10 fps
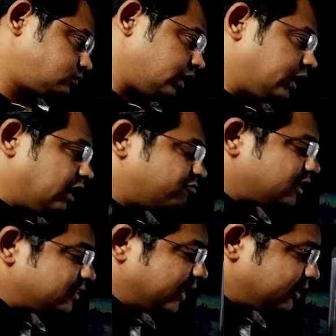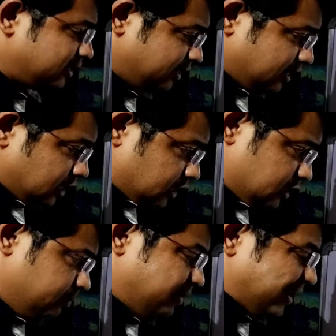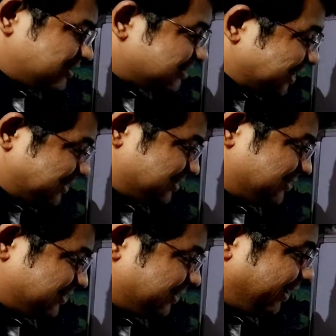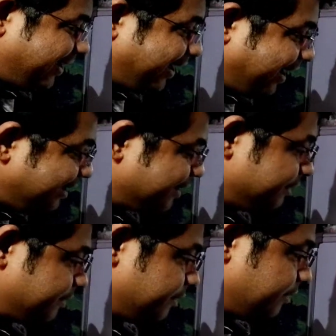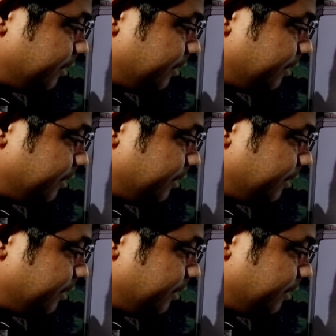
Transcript: And after that, the blood cells, they enter